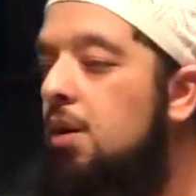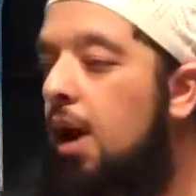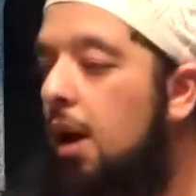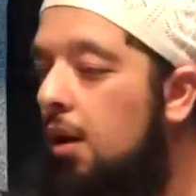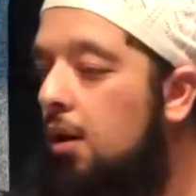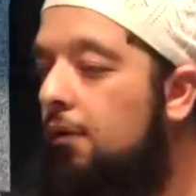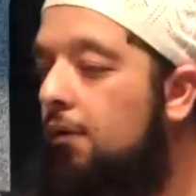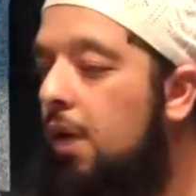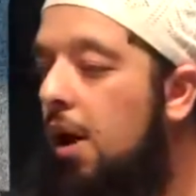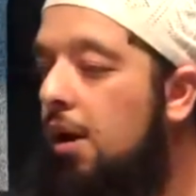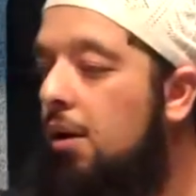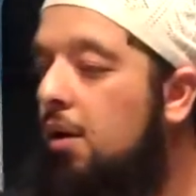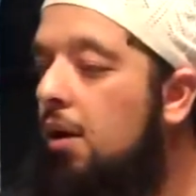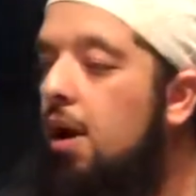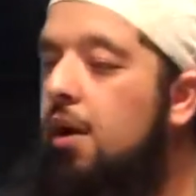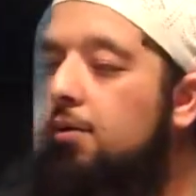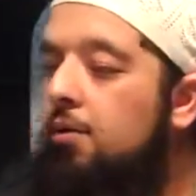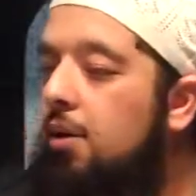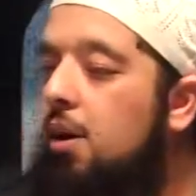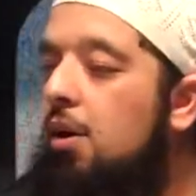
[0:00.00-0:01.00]
the hellfire
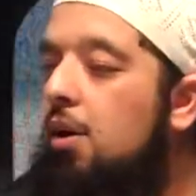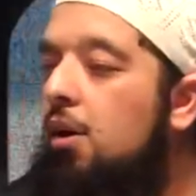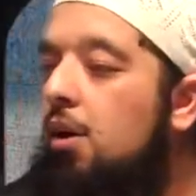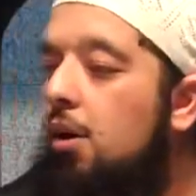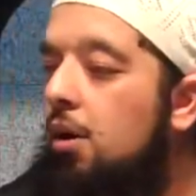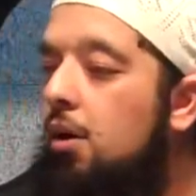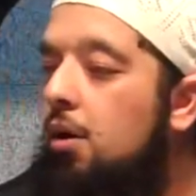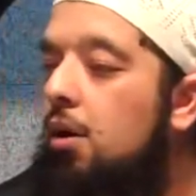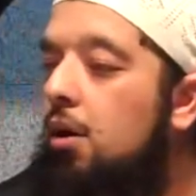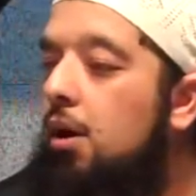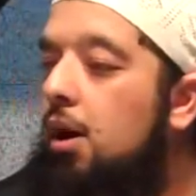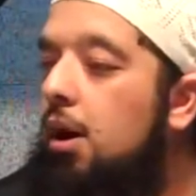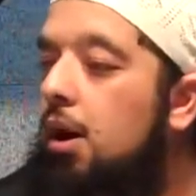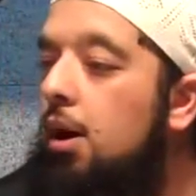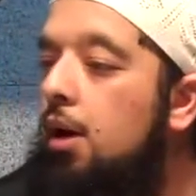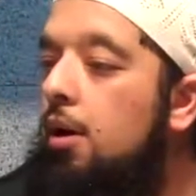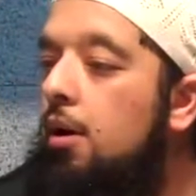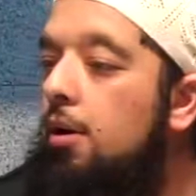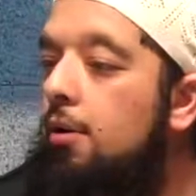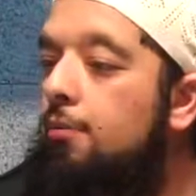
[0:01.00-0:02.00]
as there are
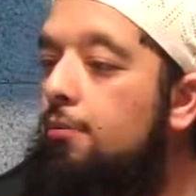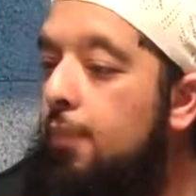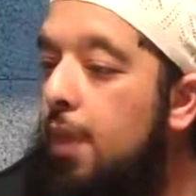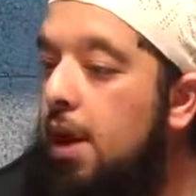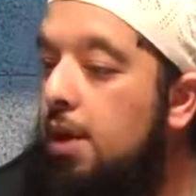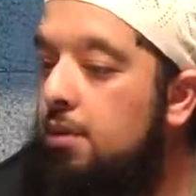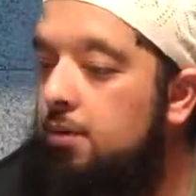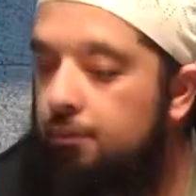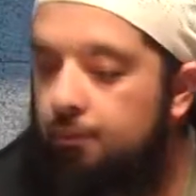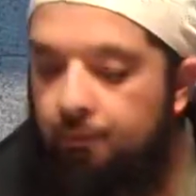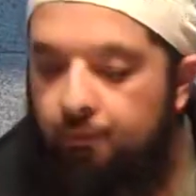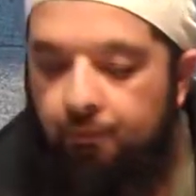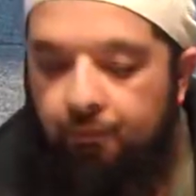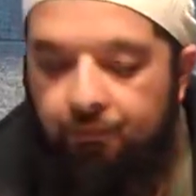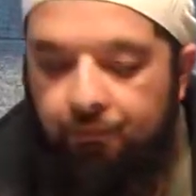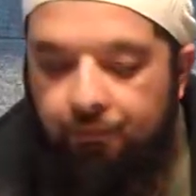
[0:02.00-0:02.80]
men.